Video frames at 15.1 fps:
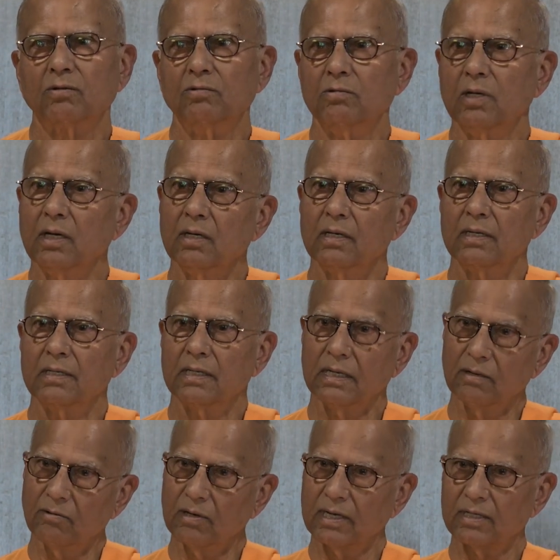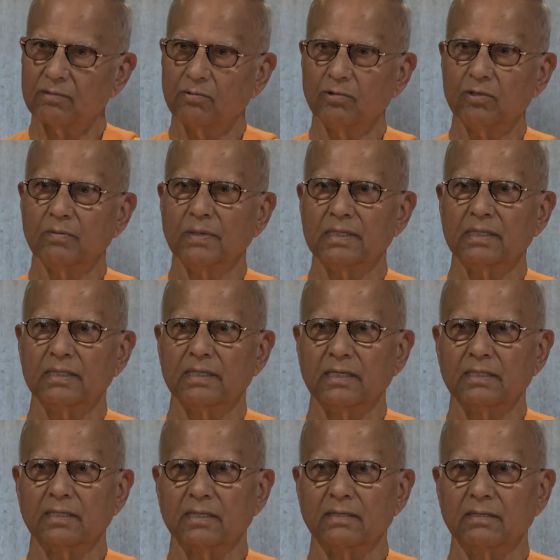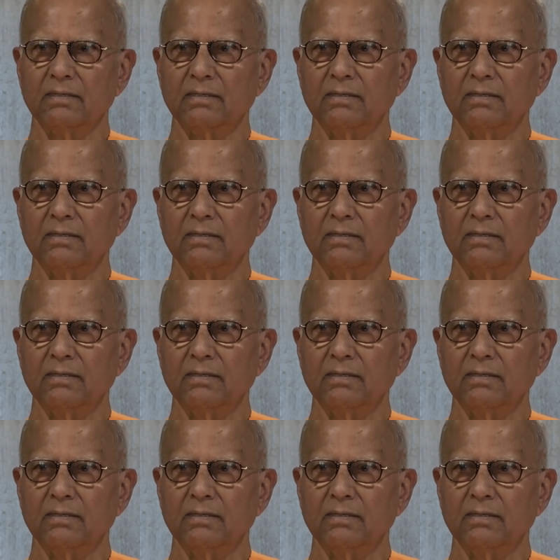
Guna, you will get good meditation.